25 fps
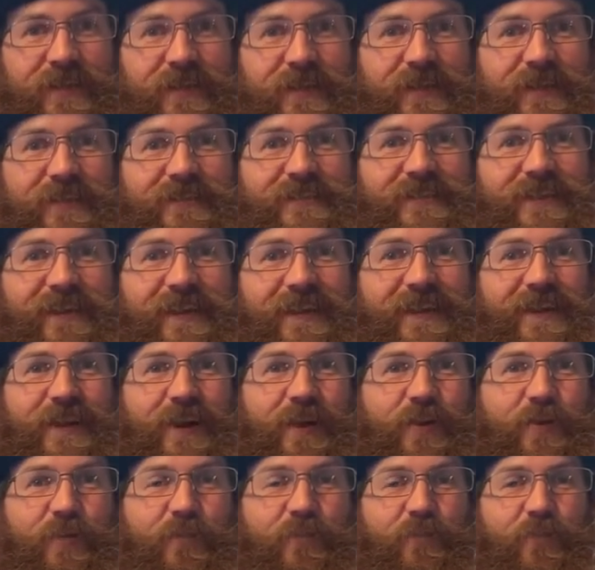It is
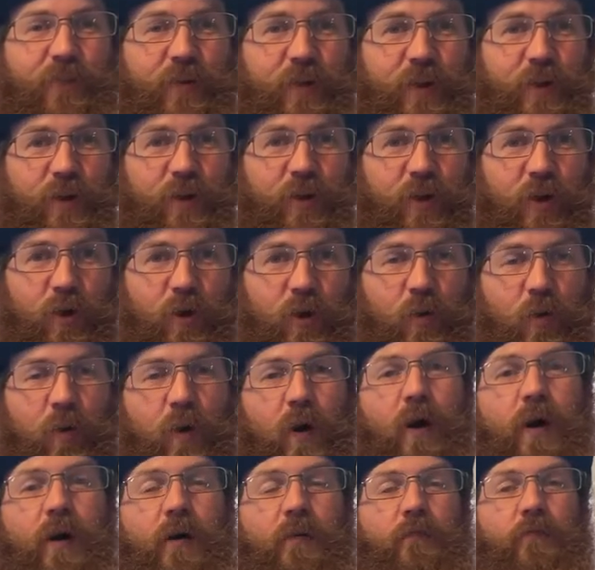another
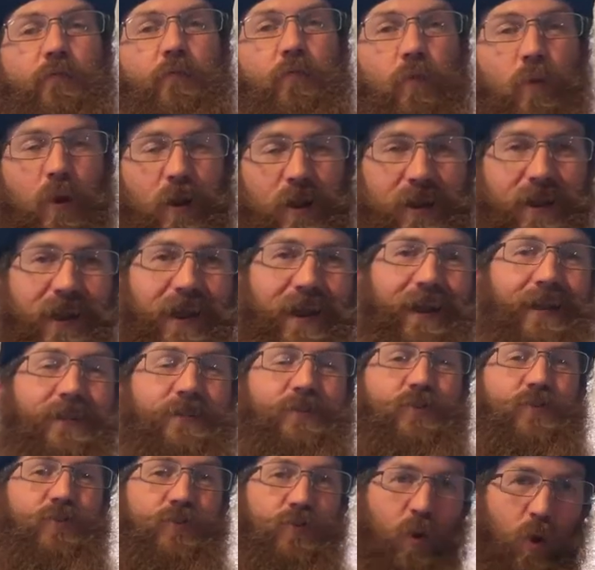video of what
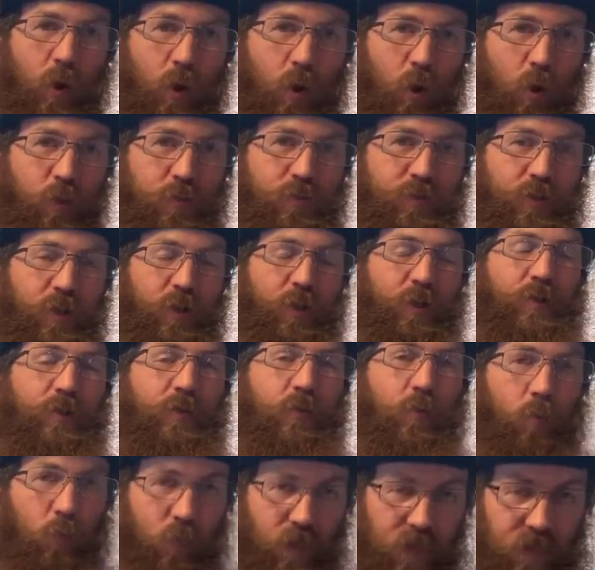has sold during
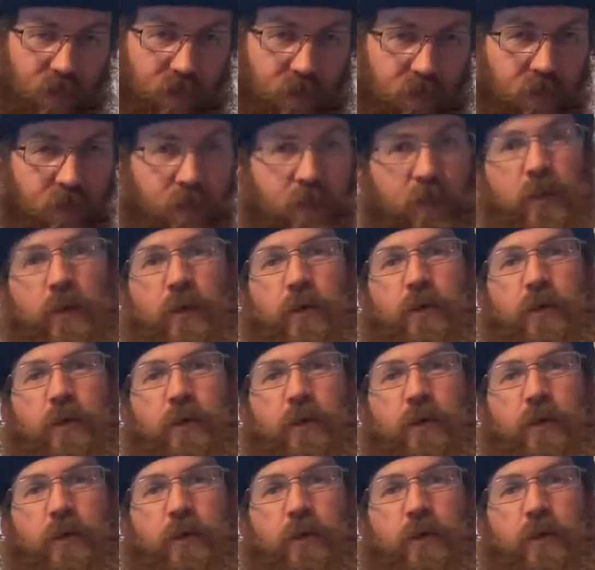the week.